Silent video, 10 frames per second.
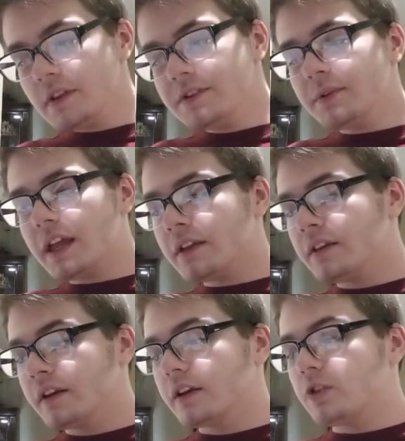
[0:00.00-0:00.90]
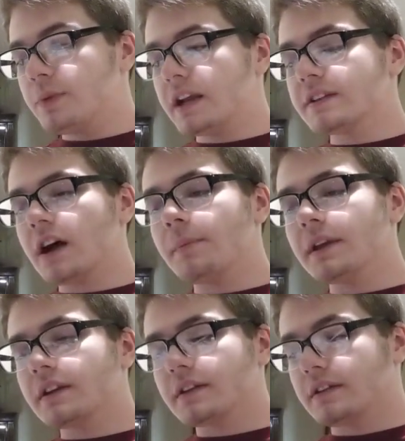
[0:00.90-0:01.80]
so then, you pick a
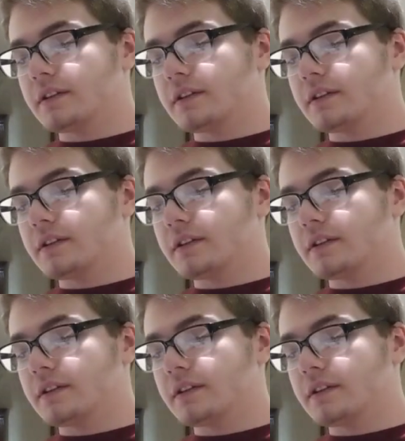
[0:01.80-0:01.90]
topic.